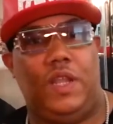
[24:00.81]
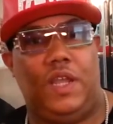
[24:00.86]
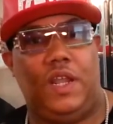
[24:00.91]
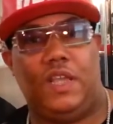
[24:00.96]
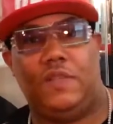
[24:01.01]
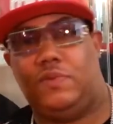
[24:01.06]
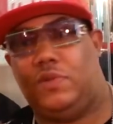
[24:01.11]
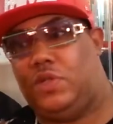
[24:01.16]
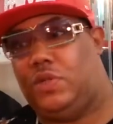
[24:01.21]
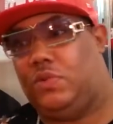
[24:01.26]
Nigga,
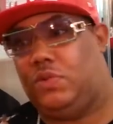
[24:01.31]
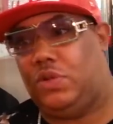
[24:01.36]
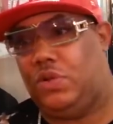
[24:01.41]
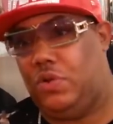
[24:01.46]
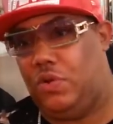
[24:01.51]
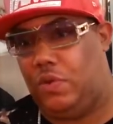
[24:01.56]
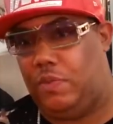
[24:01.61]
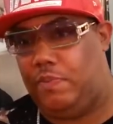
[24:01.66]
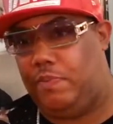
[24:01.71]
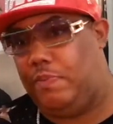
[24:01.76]
that's what you
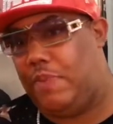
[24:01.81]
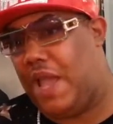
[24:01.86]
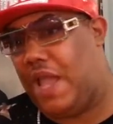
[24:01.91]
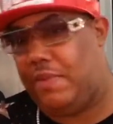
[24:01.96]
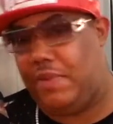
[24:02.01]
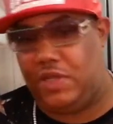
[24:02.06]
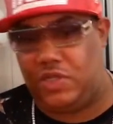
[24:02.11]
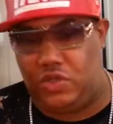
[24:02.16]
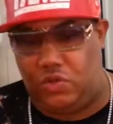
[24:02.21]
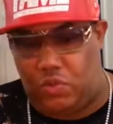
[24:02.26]
do.
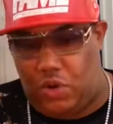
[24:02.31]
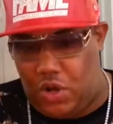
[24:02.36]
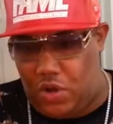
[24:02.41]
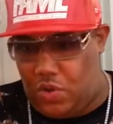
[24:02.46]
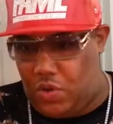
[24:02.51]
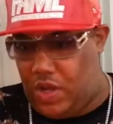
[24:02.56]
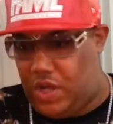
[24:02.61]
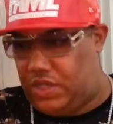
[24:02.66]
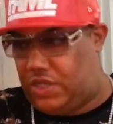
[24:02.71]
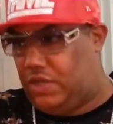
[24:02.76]
Babies
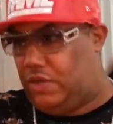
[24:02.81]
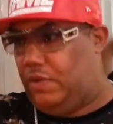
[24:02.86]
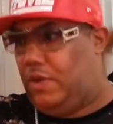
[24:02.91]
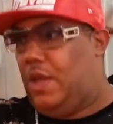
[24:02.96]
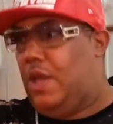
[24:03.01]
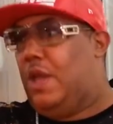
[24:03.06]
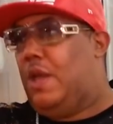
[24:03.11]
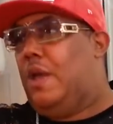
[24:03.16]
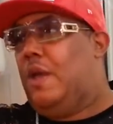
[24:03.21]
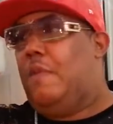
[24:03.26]
grow into
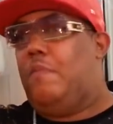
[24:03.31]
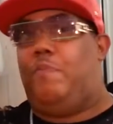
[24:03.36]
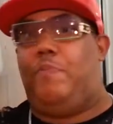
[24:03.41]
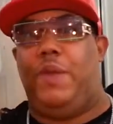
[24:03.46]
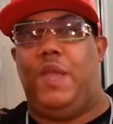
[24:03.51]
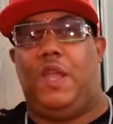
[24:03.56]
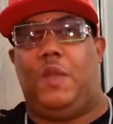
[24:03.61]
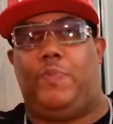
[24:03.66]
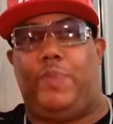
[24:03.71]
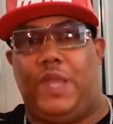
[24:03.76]

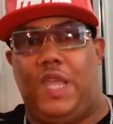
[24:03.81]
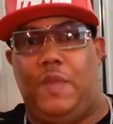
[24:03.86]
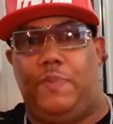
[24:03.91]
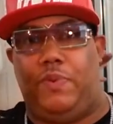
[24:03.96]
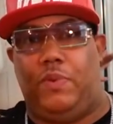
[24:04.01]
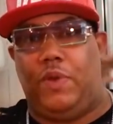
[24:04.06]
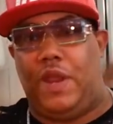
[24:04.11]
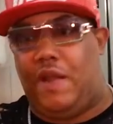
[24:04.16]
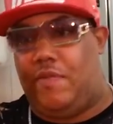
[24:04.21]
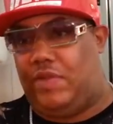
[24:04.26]
big
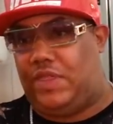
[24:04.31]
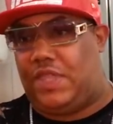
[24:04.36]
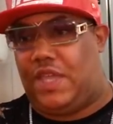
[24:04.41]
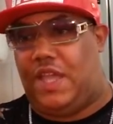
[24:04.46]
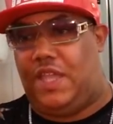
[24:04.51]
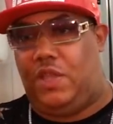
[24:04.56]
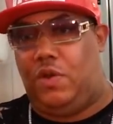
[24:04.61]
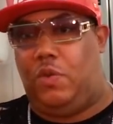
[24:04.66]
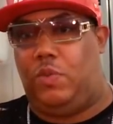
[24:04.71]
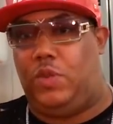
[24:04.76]
people.
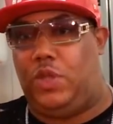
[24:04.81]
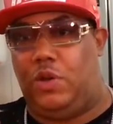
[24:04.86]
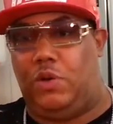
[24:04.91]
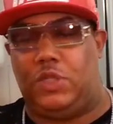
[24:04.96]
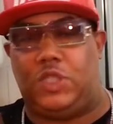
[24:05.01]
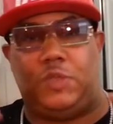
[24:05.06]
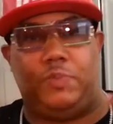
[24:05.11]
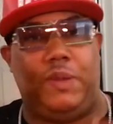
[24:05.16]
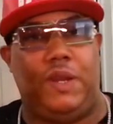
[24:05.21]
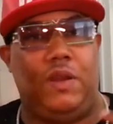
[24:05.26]
Everything,
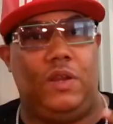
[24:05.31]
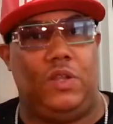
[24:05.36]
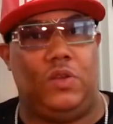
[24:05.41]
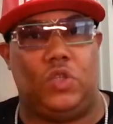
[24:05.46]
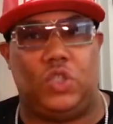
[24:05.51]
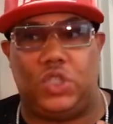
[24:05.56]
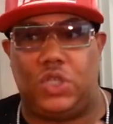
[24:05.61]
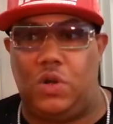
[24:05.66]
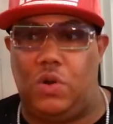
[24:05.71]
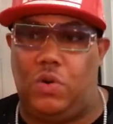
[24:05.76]
your spirit,
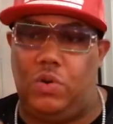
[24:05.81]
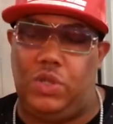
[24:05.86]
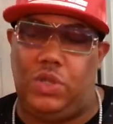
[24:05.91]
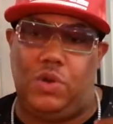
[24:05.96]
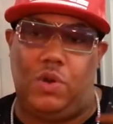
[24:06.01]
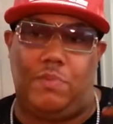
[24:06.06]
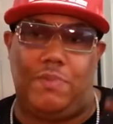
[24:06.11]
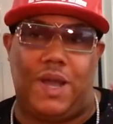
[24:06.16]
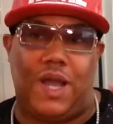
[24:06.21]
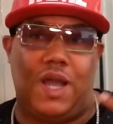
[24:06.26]
your soul,
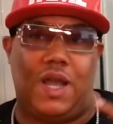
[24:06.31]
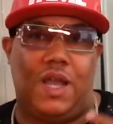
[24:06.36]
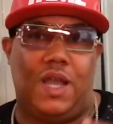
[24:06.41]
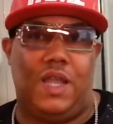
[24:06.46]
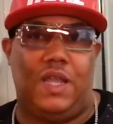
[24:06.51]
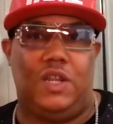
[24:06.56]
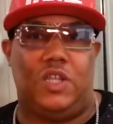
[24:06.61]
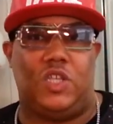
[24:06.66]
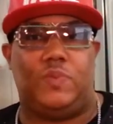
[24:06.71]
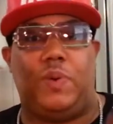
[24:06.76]
your
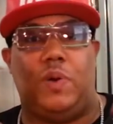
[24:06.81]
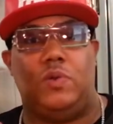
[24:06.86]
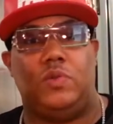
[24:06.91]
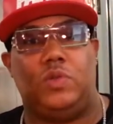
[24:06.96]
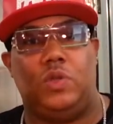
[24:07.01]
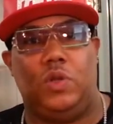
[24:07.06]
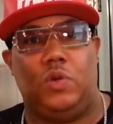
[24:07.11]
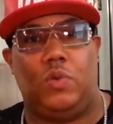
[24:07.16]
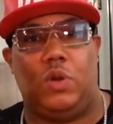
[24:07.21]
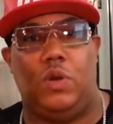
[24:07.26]
mind is
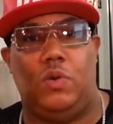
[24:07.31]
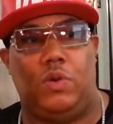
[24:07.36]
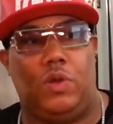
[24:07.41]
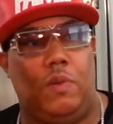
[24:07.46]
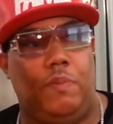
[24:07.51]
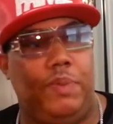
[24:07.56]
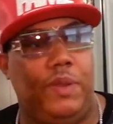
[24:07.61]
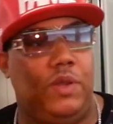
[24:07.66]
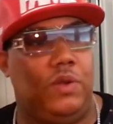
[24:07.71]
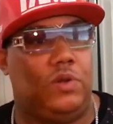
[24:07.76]
supposed to grow.
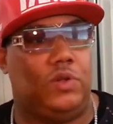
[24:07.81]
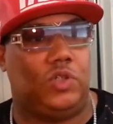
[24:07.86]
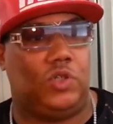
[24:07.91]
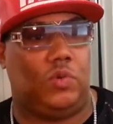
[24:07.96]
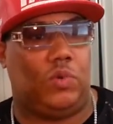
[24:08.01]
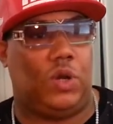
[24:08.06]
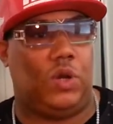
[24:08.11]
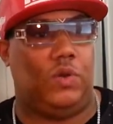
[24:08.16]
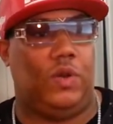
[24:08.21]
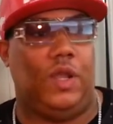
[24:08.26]
Computers
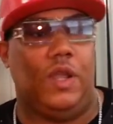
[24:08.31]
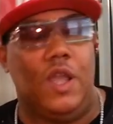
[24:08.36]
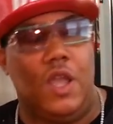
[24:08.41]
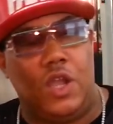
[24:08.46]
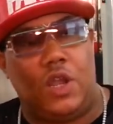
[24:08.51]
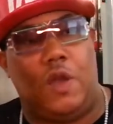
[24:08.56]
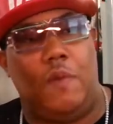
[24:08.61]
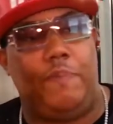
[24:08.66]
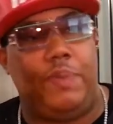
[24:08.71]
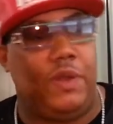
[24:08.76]
grow.
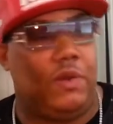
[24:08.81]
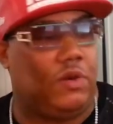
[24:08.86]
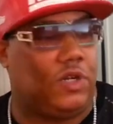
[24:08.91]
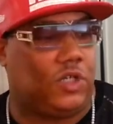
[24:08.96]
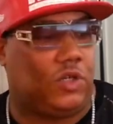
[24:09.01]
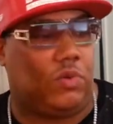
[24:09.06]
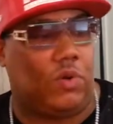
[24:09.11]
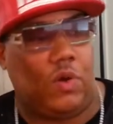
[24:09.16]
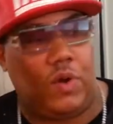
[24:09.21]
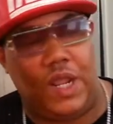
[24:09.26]

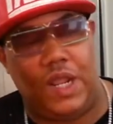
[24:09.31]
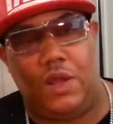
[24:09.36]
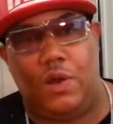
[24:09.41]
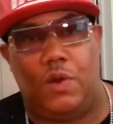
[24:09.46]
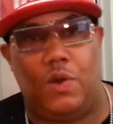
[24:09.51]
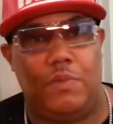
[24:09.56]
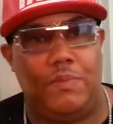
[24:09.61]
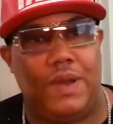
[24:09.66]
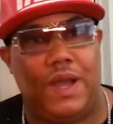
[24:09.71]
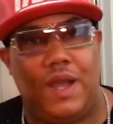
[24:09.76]
Computers grow their
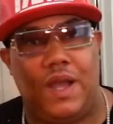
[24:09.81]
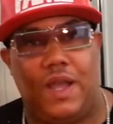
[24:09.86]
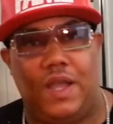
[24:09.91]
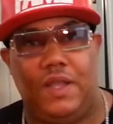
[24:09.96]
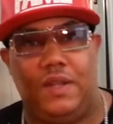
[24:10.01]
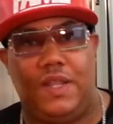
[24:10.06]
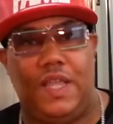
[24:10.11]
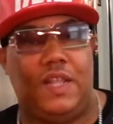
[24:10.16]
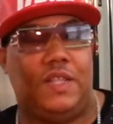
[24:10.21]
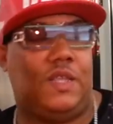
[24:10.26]
own
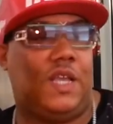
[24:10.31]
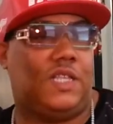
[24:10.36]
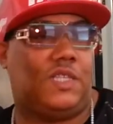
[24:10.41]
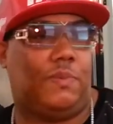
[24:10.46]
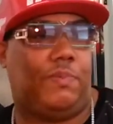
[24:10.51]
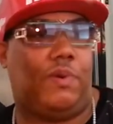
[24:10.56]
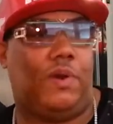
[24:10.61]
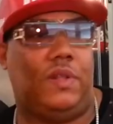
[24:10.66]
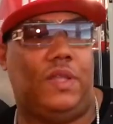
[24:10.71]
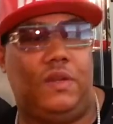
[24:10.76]
mind. That's
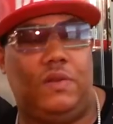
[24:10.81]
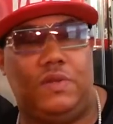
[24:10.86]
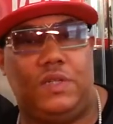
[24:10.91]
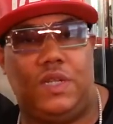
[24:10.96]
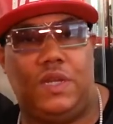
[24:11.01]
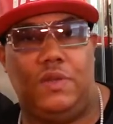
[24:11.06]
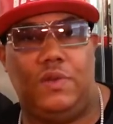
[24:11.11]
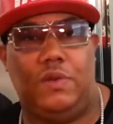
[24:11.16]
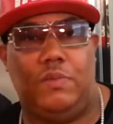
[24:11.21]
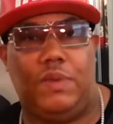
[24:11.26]
the part they don't
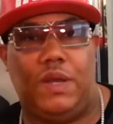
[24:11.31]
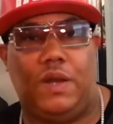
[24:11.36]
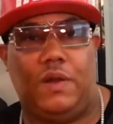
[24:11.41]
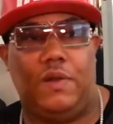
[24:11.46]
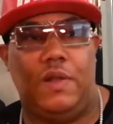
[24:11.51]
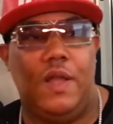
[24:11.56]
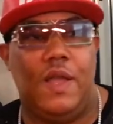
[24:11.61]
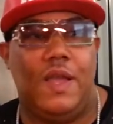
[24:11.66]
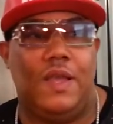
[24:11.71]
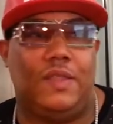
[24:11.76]
tell you
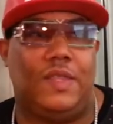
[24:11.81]
about.